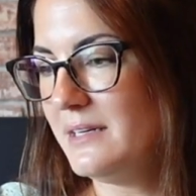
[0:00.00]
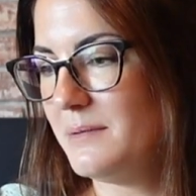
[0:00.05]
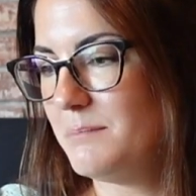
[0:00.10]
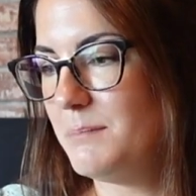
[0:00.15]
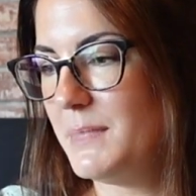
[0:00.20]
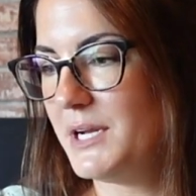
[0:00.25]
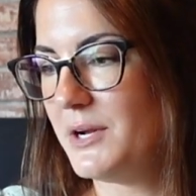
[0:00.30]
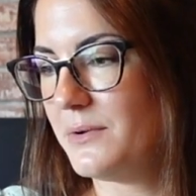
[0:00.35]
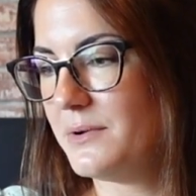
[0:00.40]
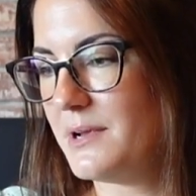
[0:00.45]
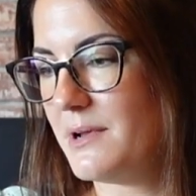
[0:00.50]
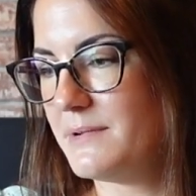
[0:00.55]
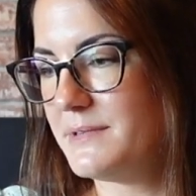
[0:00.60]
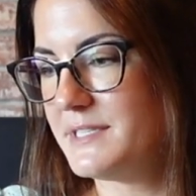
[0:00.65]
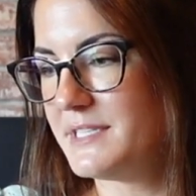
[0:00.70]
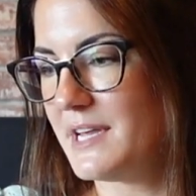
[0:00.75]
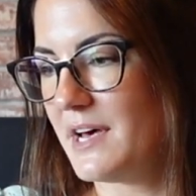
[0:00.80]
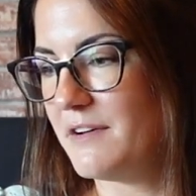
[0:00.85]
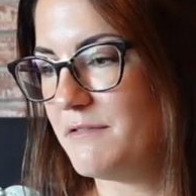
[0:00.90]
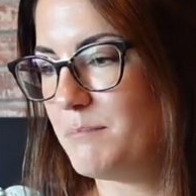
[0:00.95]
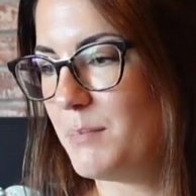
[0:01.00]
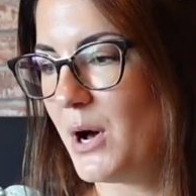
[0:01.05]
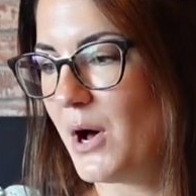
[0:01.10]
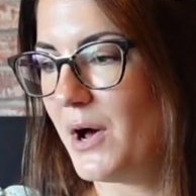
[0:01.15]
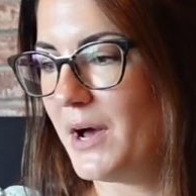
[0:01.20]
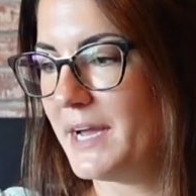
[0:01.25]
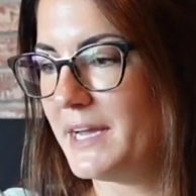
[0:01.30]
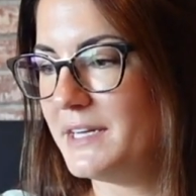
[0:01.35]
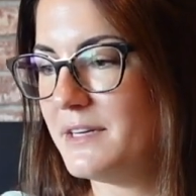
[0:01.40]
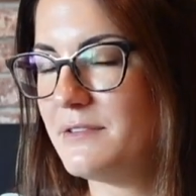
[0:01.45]
middle notes of
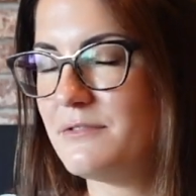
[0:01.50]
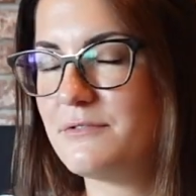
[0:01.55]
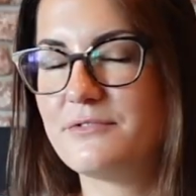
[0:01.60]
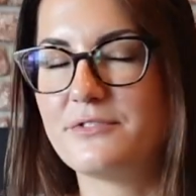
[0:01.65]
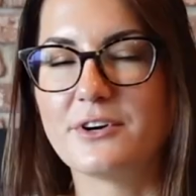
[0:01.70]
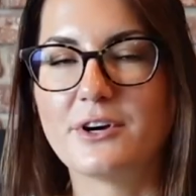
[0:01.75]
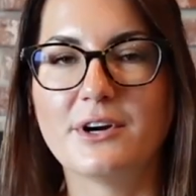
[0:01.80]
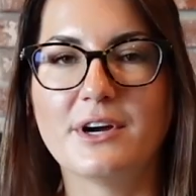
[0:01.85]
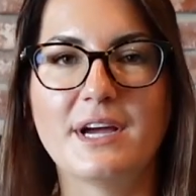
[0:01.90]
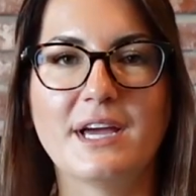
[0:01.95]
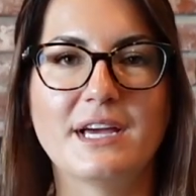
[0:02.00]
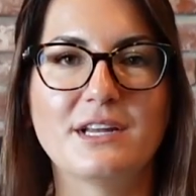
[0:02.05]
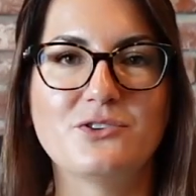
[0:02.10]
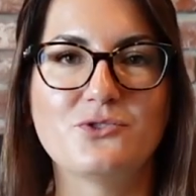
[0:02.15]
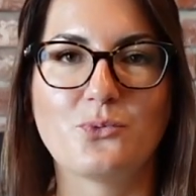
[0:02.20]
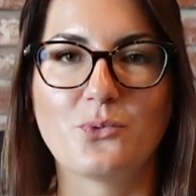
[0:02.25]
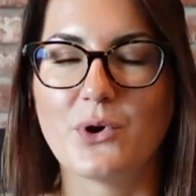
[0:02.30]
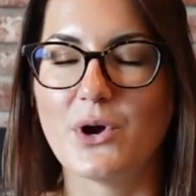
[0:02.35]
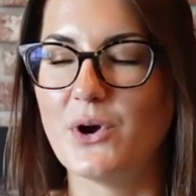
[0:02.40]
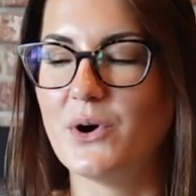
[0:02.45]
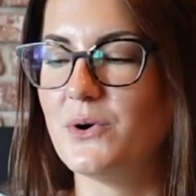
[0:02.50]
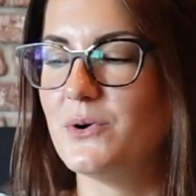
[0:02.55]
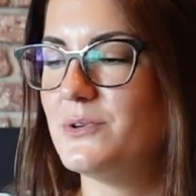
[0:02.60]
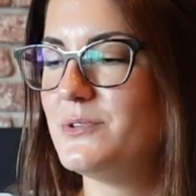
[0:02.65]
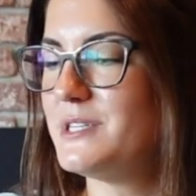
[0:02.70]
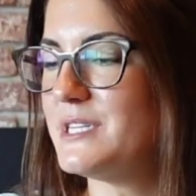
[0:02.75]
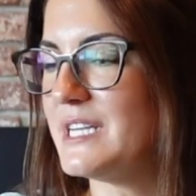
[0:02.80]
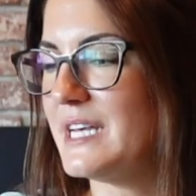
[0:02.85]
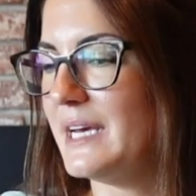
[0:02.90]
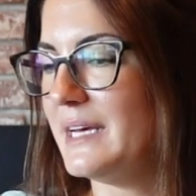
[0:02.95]
pine, fir, and
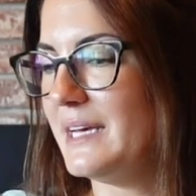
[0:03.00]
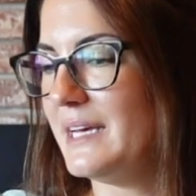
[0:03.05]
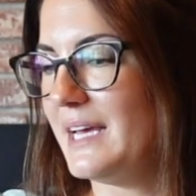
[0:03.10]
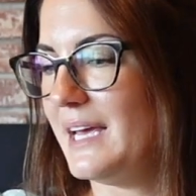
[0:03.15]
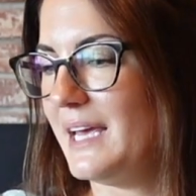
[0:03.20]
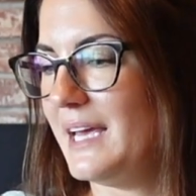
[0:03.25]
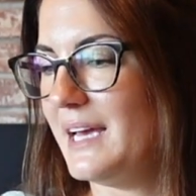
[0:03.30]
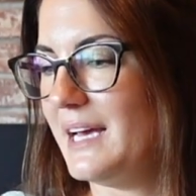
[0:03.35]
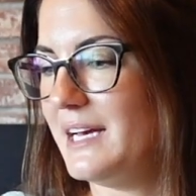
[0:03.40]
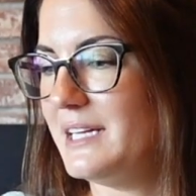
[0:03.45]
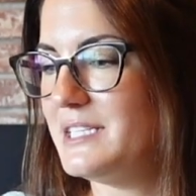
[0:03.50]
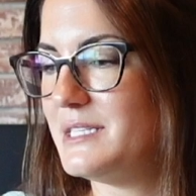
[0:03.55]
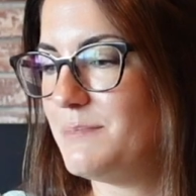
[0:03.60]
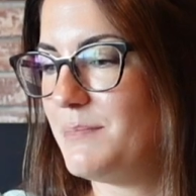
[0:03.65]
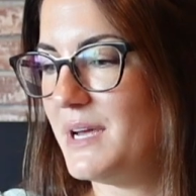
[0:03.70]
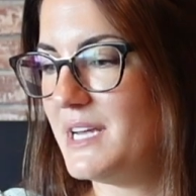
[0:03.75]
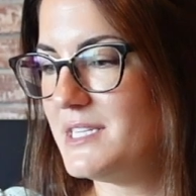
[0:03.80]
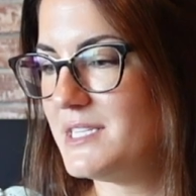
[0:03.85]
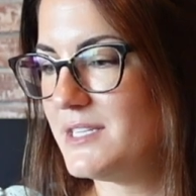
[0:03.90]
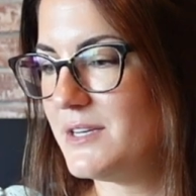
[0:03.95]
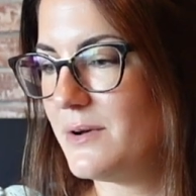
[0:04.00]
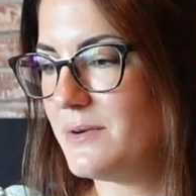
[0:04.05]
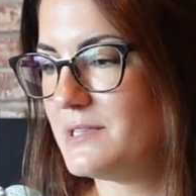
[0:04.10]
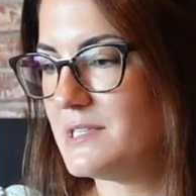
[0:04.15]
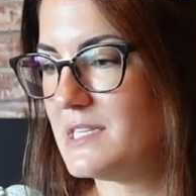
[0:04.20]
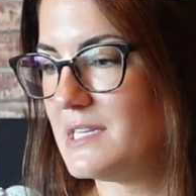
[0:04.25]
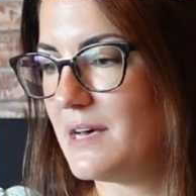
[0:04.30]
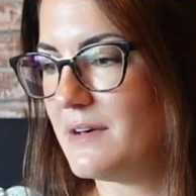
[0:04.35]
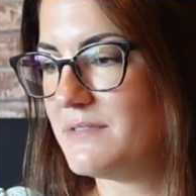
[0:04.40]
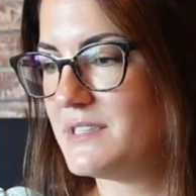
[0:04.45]
rose, and base
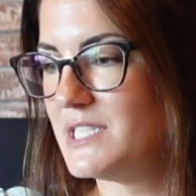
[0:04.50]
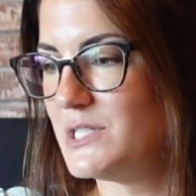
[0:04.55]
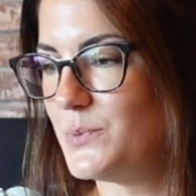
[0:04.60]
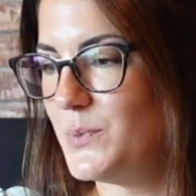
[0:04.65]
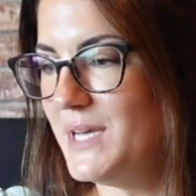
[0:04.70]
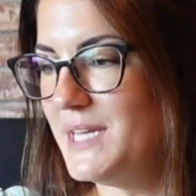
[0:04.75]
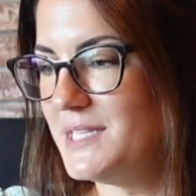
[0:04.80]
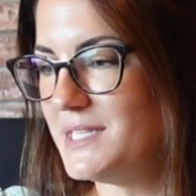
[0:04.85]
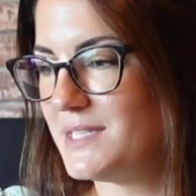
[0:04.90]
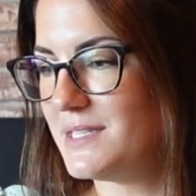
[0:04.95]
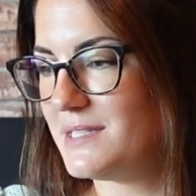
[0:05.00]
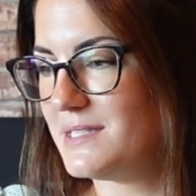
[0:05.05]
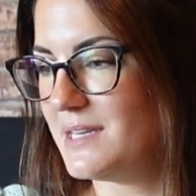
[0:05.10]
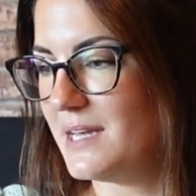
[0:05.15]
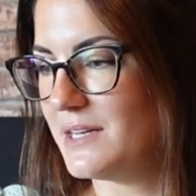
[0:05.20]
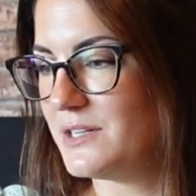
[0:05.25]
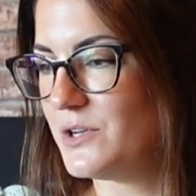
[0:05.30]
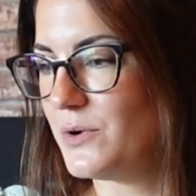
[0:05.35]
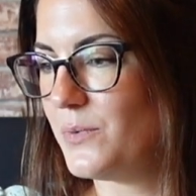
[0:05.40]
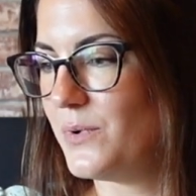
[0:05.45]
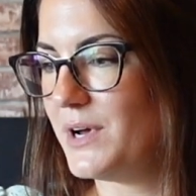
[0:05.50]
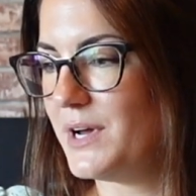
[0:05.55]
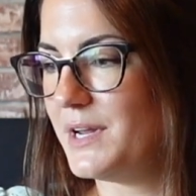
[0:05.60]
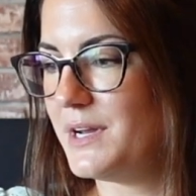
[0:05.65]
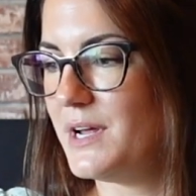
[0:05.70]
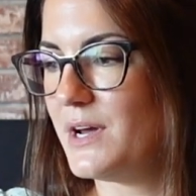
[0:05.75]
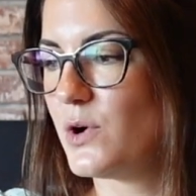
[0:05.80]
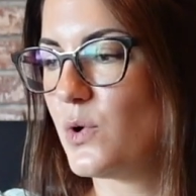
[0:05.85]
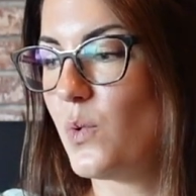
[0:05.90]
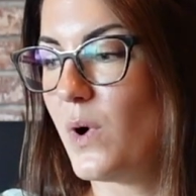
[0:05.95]
notes of sweet
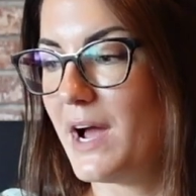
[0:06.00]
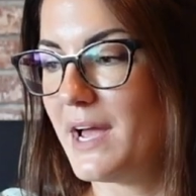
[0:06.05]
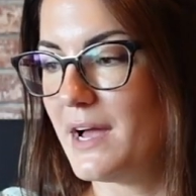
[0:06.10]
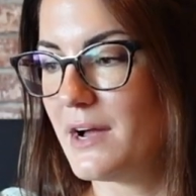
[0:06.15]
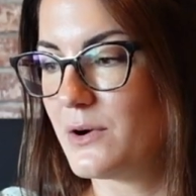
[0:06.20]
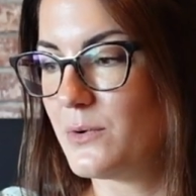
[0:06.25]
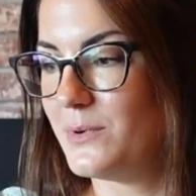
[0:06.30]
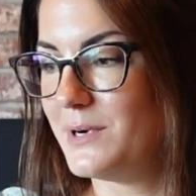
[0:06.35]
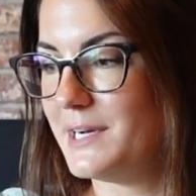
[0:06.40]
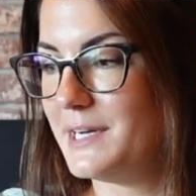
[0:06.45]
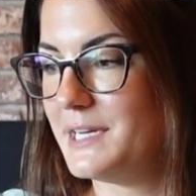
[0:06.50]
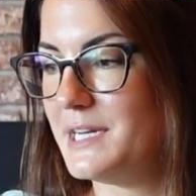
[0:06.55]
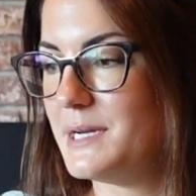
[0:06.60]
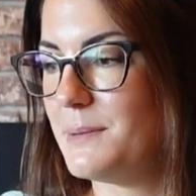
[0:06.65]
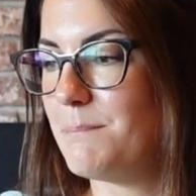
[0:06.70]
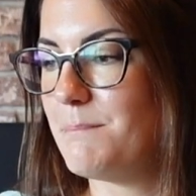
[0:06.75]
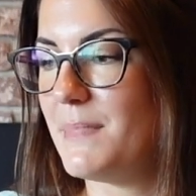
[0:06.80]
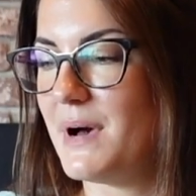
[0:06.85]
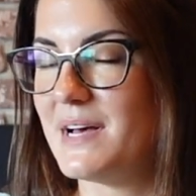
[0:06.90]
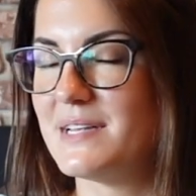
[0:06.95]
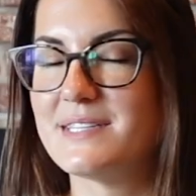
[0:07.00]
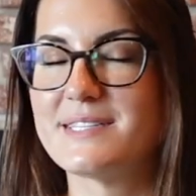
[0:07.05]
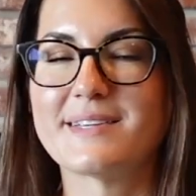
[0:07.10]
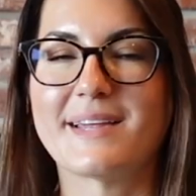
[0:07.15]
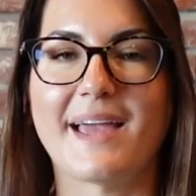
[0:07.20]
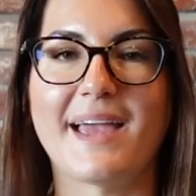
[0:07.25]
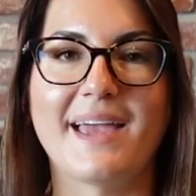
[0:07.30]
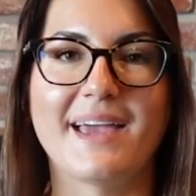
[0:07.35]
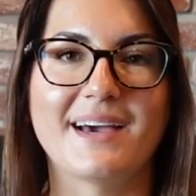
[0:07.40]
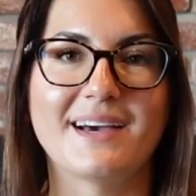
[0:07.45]
sandalwood, guaiac wood,
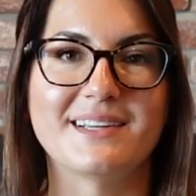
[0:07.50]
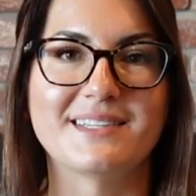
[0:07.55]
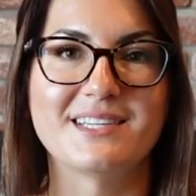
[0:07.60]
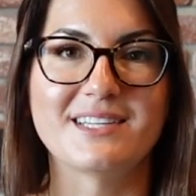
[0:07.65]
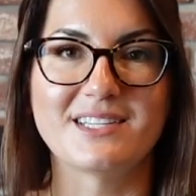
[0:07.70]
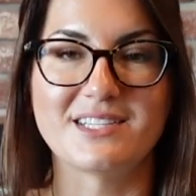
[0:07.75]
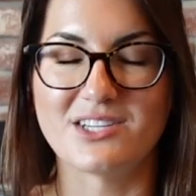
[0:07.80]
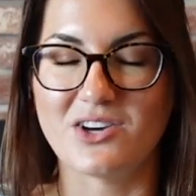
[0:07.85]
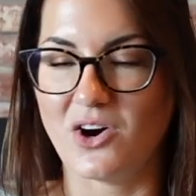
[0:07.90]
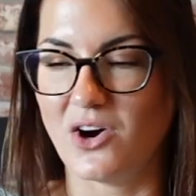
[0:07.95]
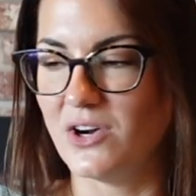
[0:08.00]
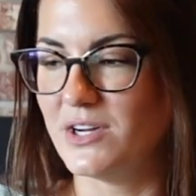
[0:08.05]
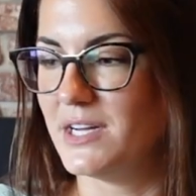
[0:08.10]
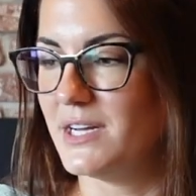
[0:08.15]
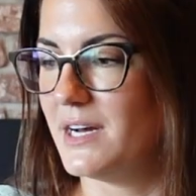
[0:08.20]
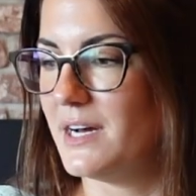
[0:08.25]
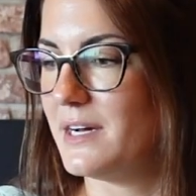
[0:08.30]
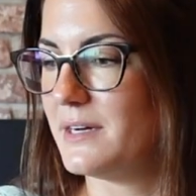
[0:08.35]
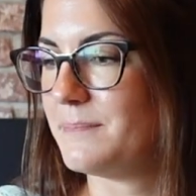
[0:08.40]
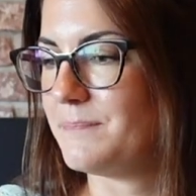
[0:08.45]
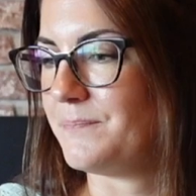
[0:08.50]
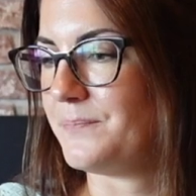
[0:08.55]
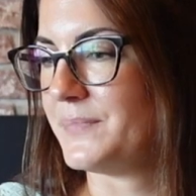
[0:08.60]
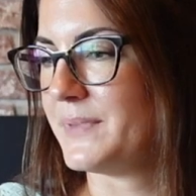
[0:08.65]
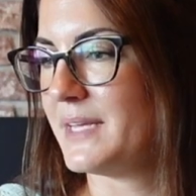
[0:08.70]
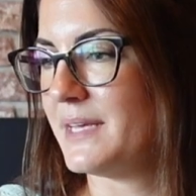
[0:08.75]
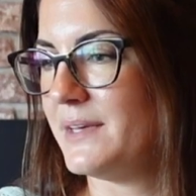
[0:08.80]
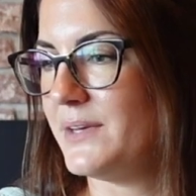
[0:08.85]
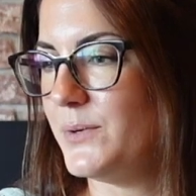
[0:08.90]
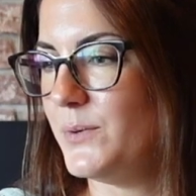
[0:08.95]
musk, and tonka.
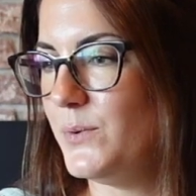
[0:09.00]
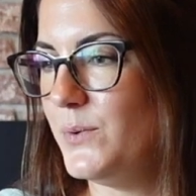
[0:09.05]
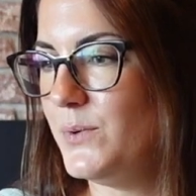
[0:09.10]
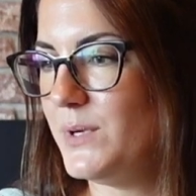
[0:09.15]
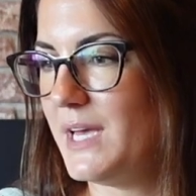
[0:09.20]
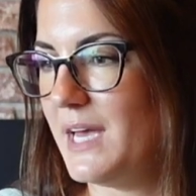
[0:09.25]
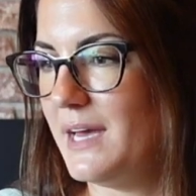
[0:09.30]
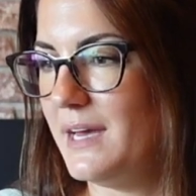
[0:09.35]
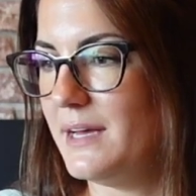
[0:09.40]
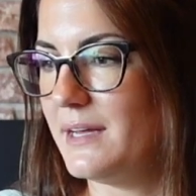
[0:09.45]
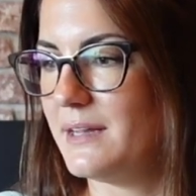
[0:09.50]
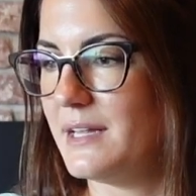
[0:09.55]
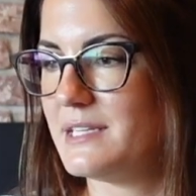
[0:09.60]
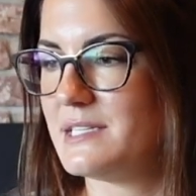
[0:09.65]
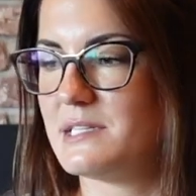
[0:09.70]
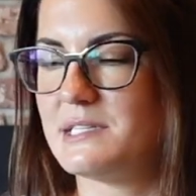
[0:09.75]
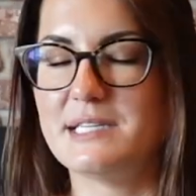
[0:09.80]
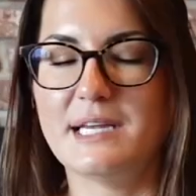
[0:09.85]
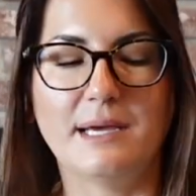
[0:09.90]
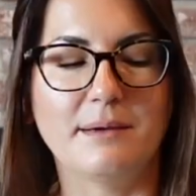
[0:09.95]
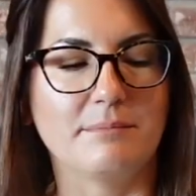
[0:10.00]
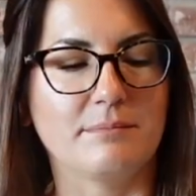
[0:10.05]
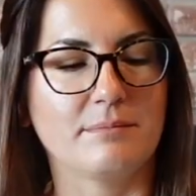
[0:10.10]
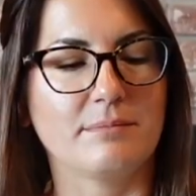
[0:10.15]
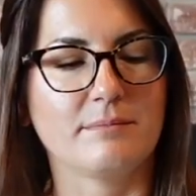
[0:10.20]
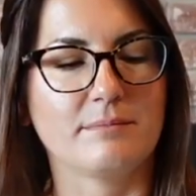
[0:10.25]
Okay, let's see.